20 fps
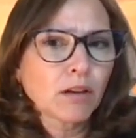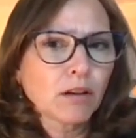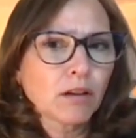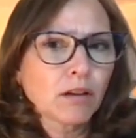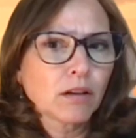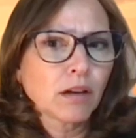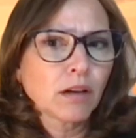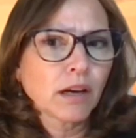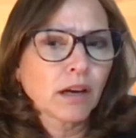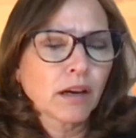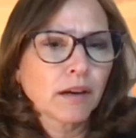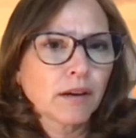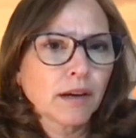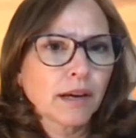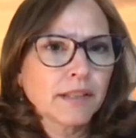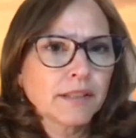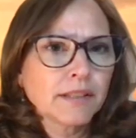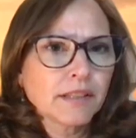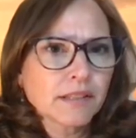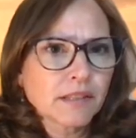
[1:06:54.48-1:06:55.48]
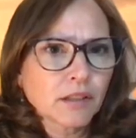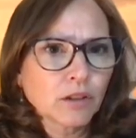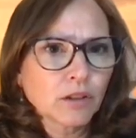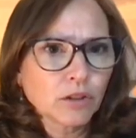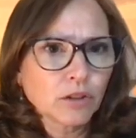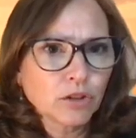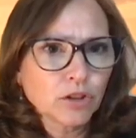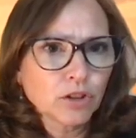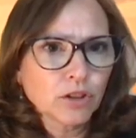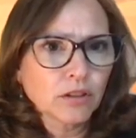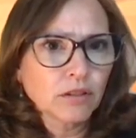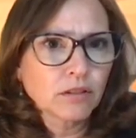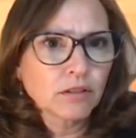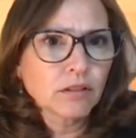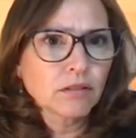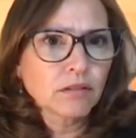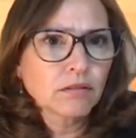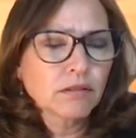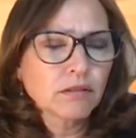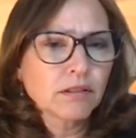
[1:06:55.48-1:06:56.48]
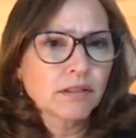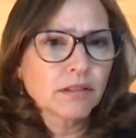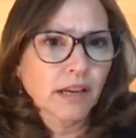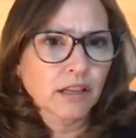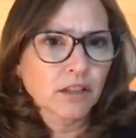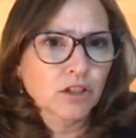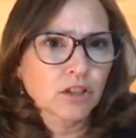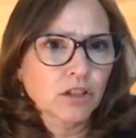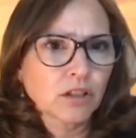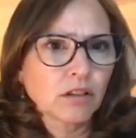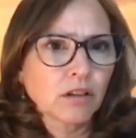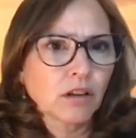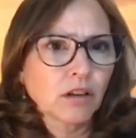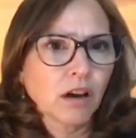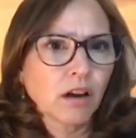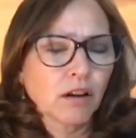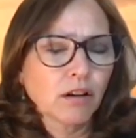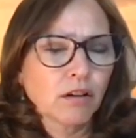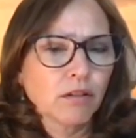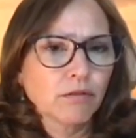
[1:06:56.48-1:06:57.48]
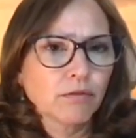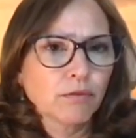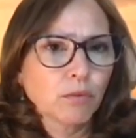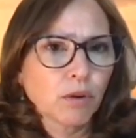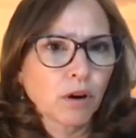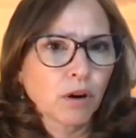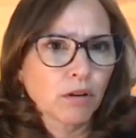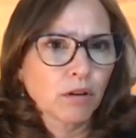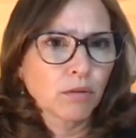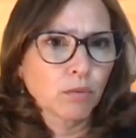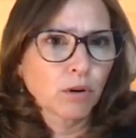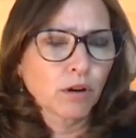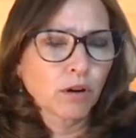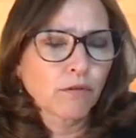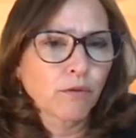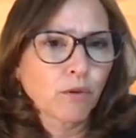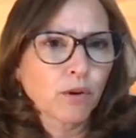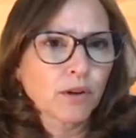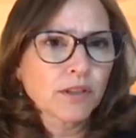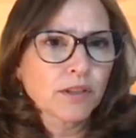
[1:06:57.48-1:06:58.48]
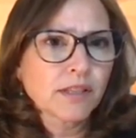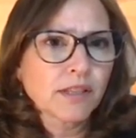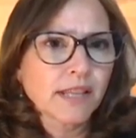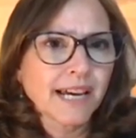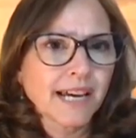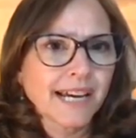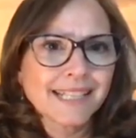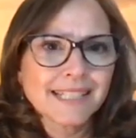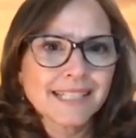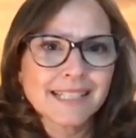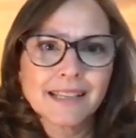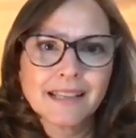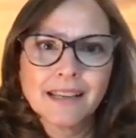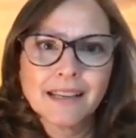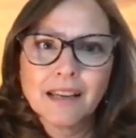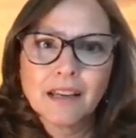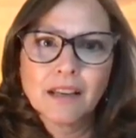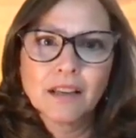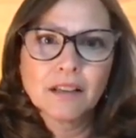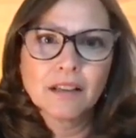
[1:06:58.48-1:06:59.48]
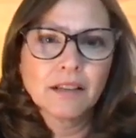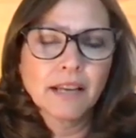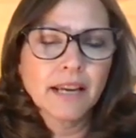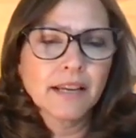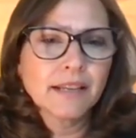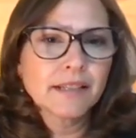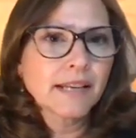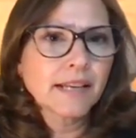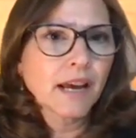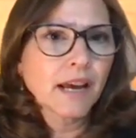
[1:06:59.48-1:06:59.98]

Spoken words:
a disillusioned section of our workforce that is now